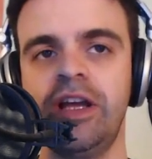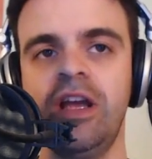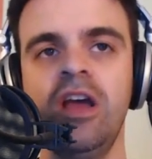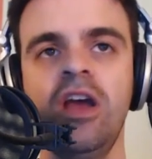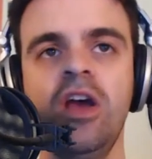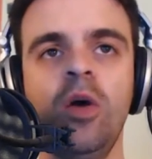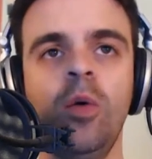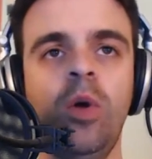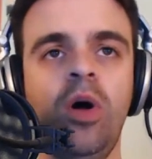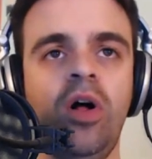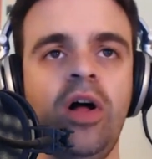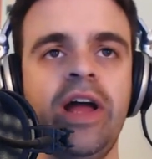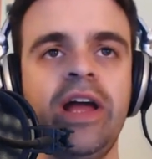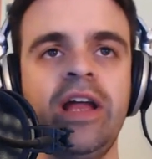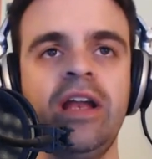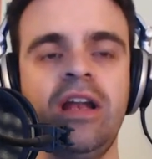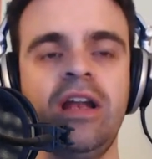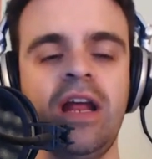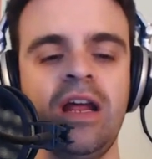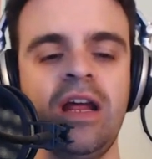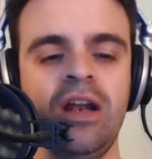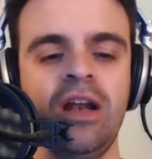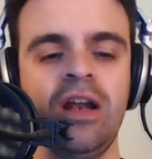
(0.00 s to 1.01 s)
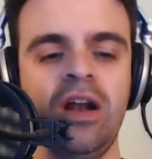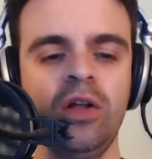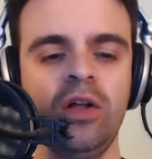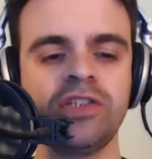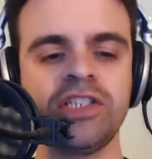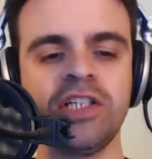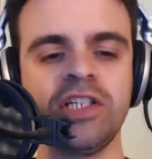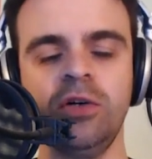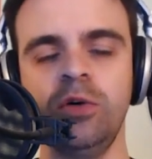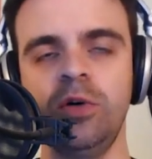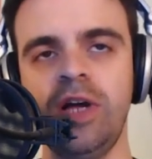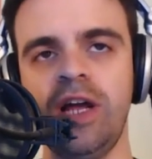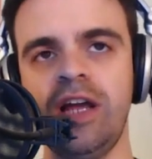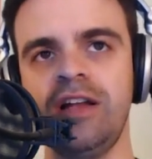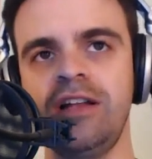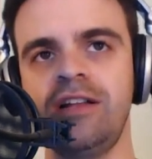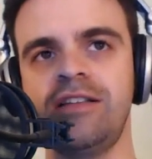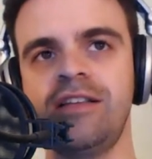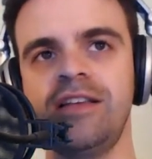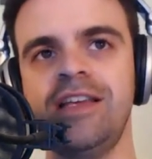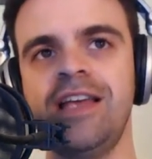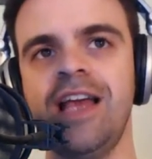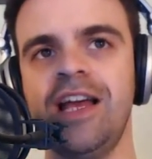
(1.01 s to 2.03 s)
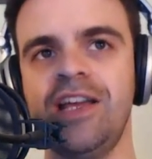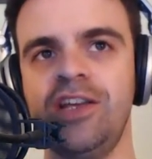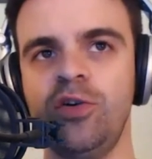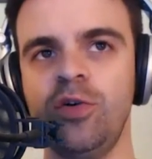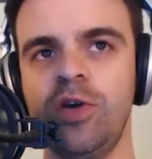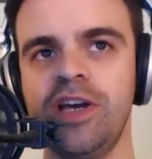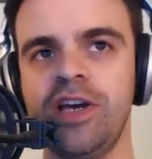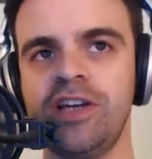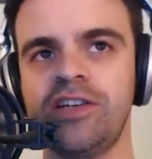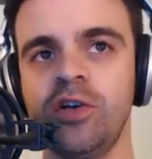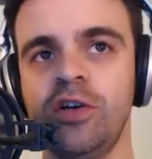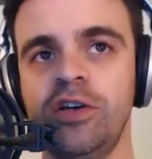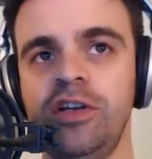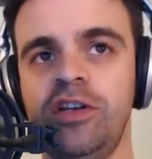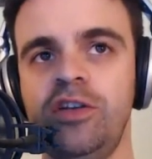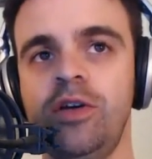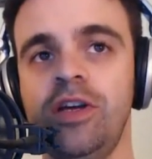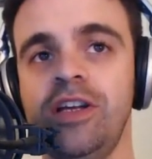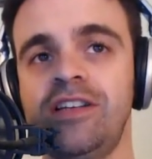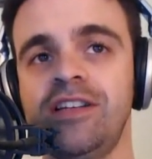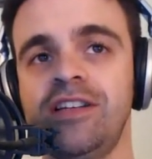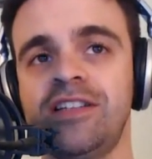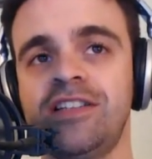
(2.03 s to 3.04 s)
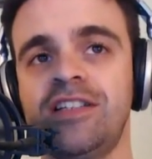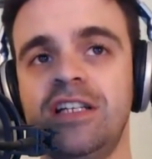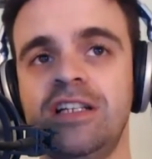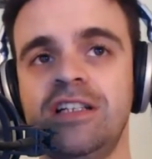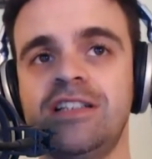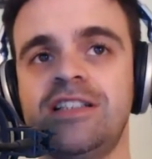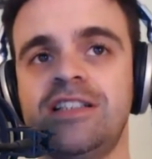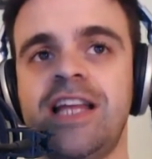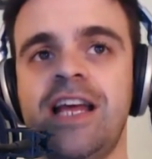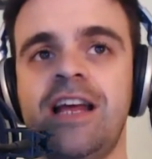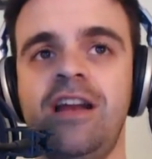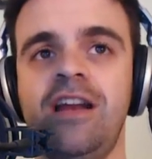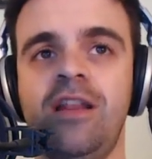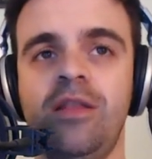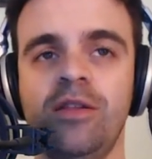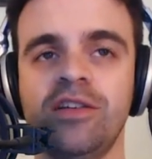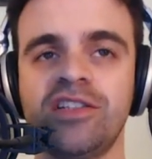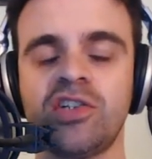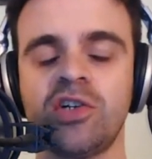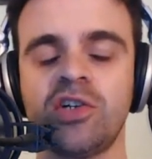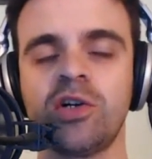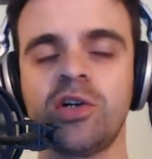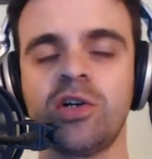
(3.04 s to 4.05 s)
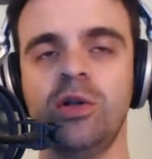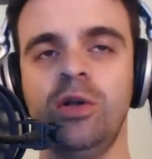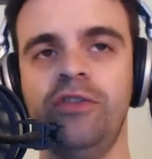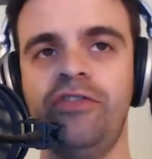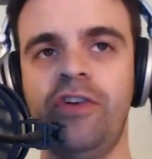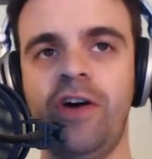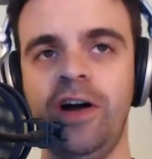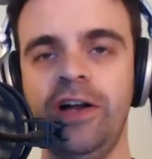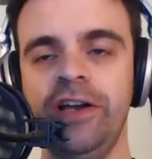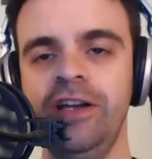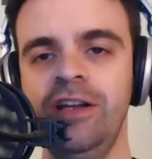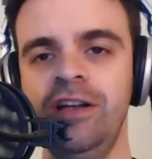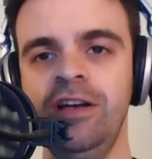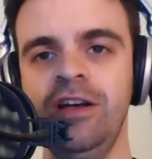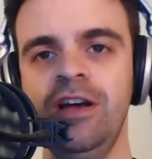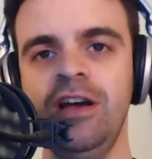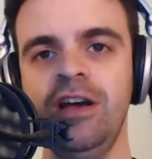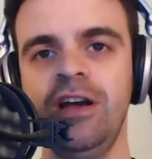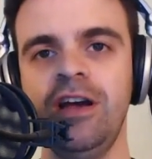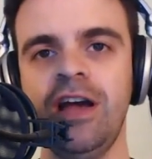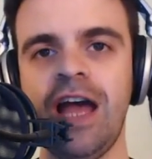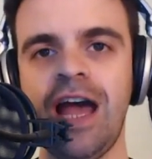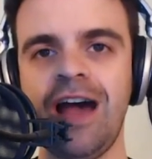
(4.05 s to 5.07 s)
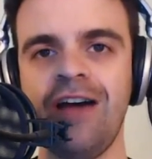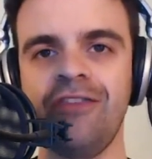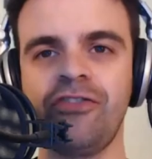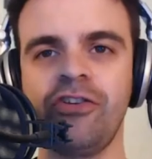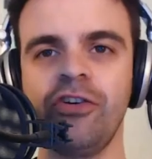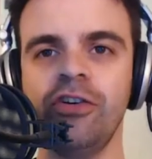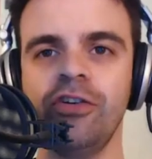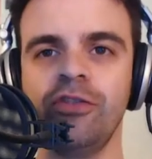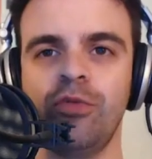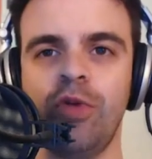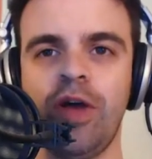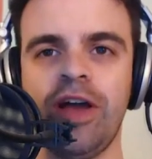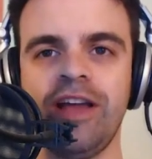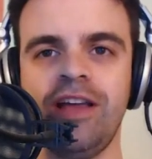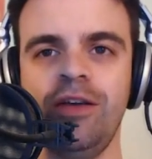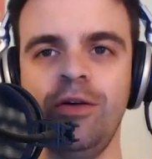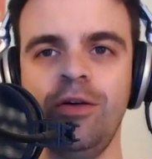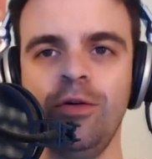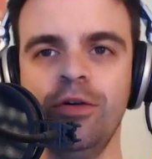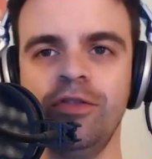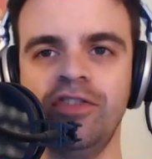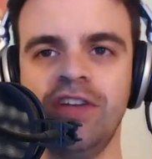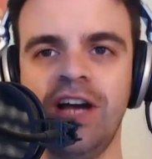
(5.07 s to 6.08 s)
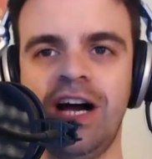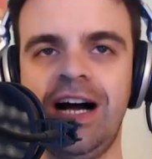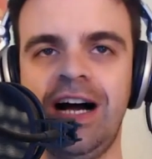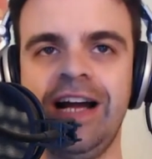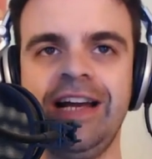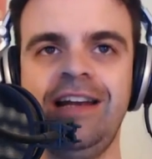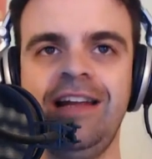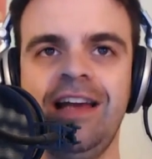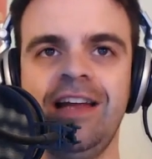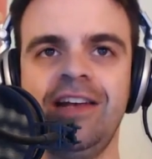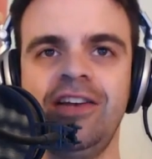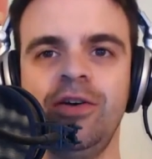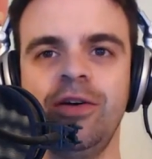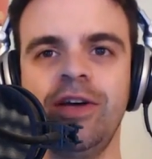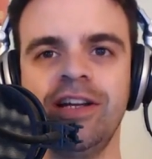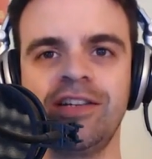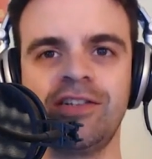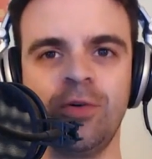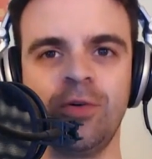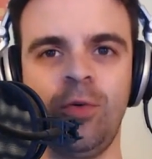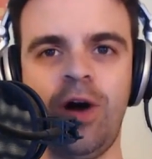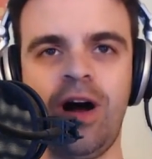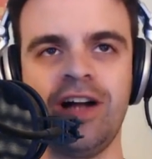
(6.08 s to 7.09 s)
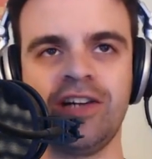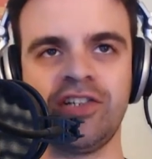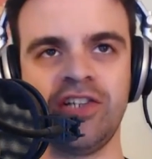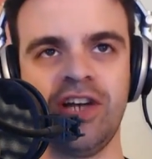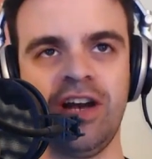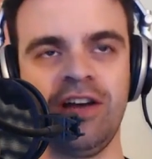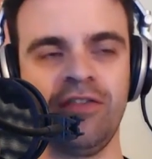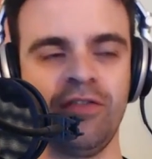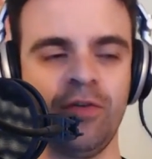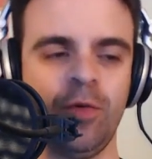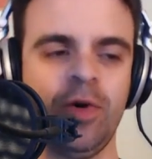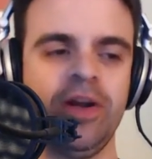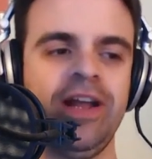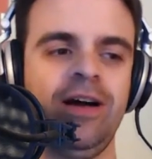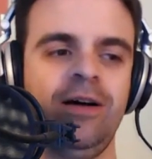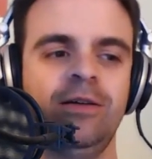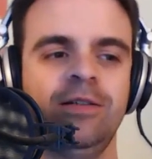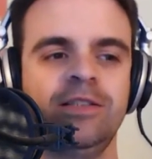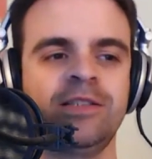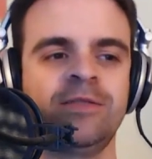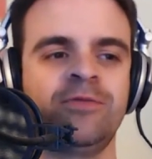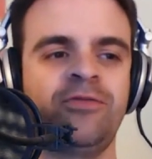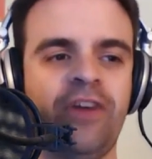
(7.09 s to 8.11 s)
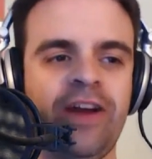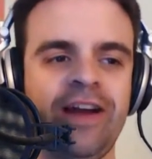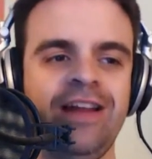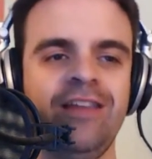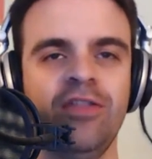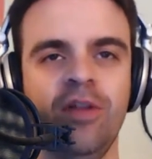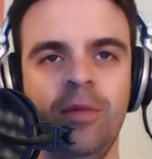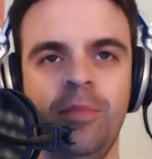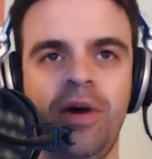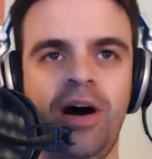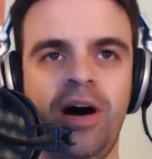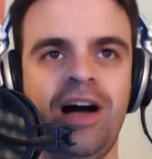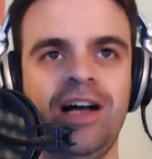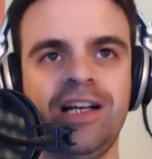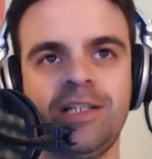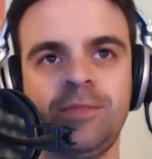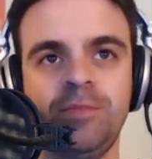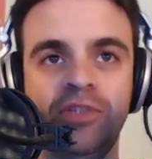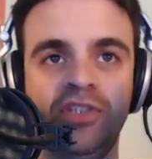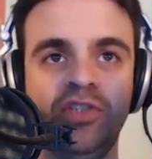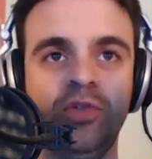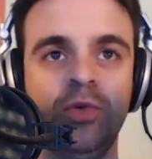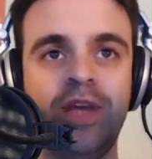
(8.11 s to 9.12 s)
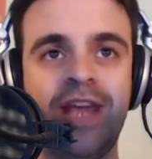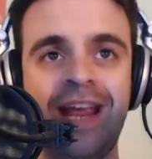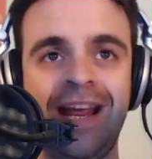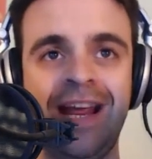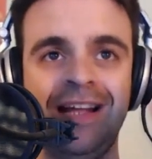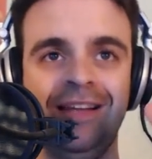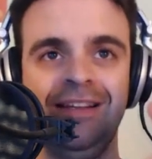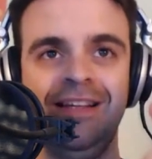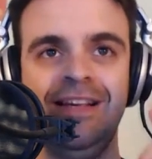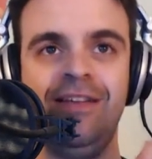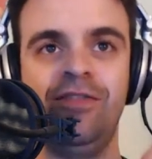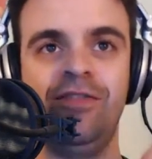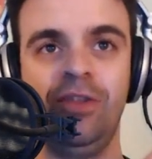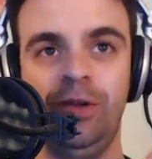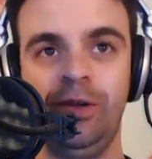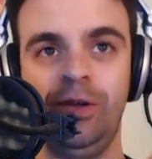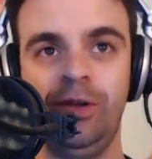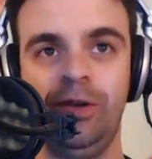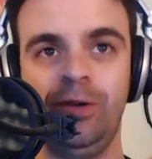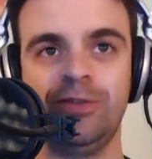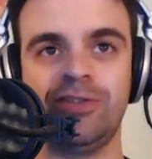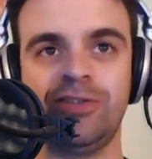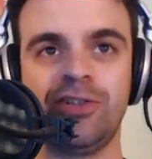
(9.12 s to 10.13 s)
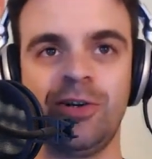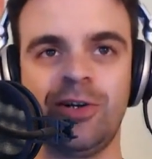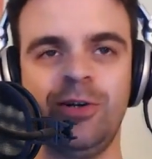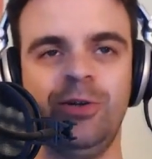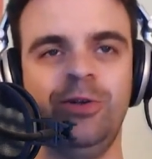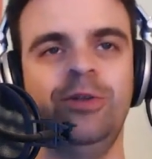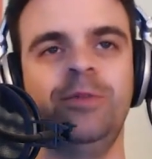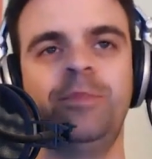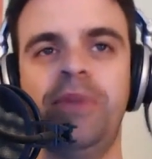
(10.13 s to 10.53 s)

Well, and also it's you get to stand in the circle of fun after you have died, and you get to watch everyone else fighting the boss, but you can't leave the little circle.